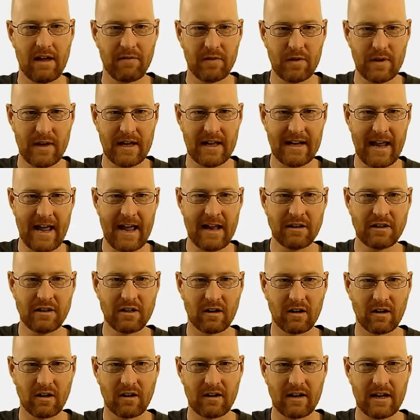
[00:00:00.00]
if you hit
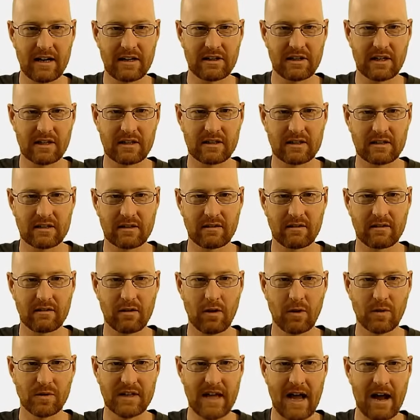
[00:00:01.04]
enter, it just
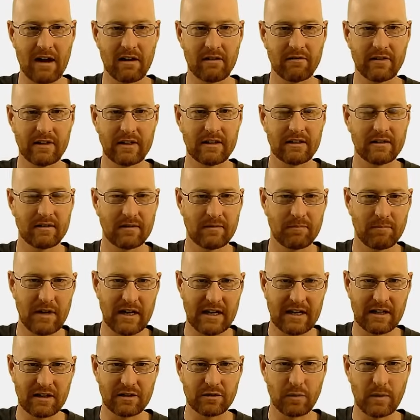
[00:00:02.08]
goes out of it
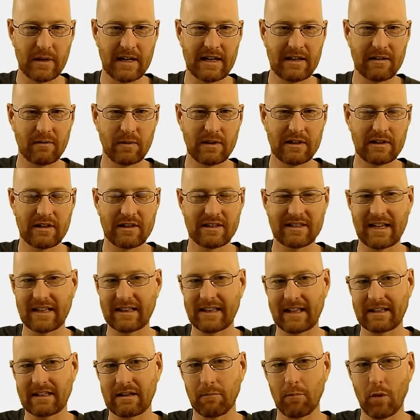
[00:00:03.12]
because we
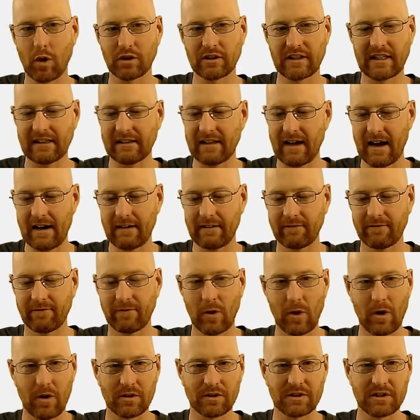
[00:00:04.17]
set that to multi-line
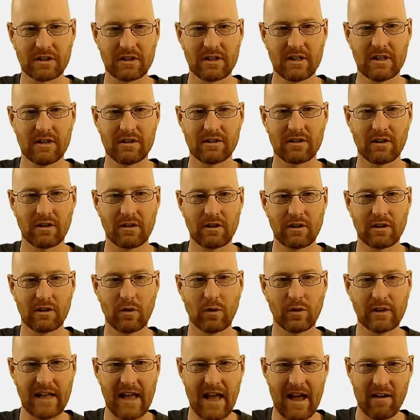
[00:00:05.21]
false. So you
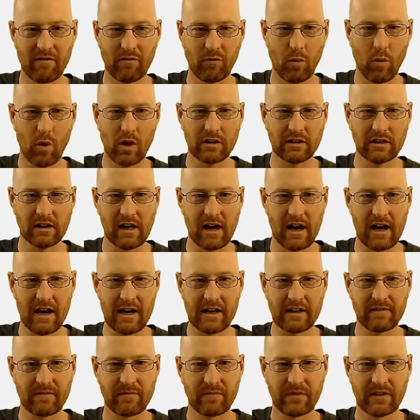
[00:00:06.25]
can only have one
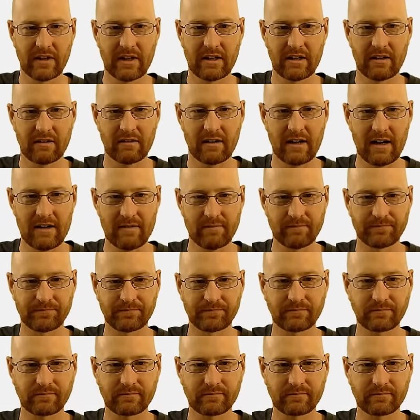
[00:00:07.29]
line, right?